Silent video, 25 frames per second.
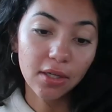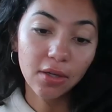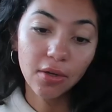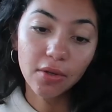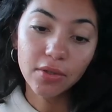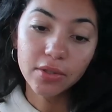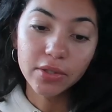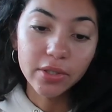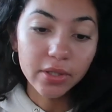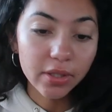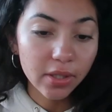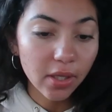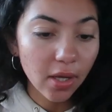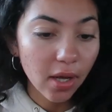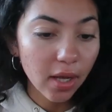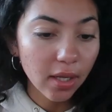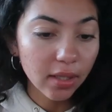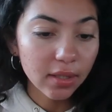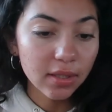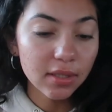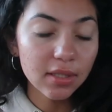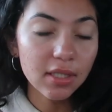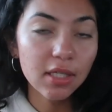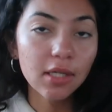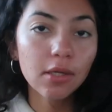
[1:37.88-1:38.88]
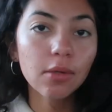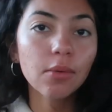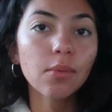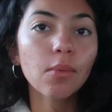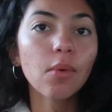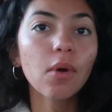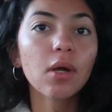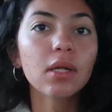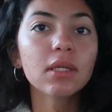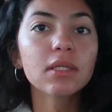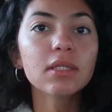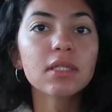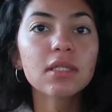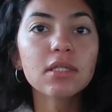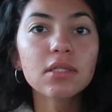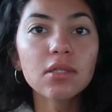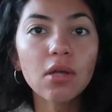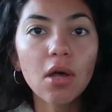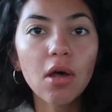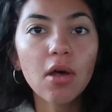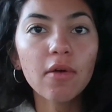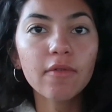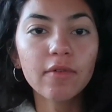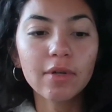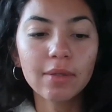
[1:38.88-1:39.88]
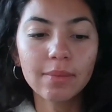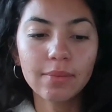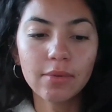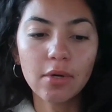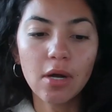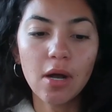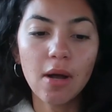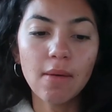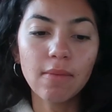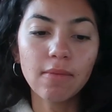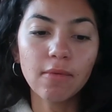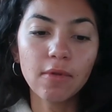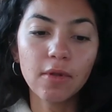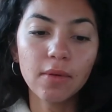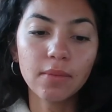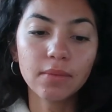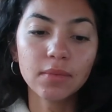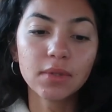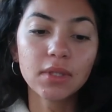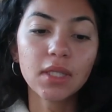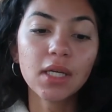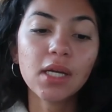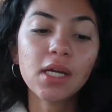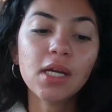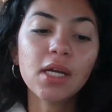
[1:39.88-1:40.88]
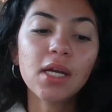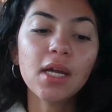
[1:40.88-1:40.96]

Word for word: knows your thoughts he wants to solve your problems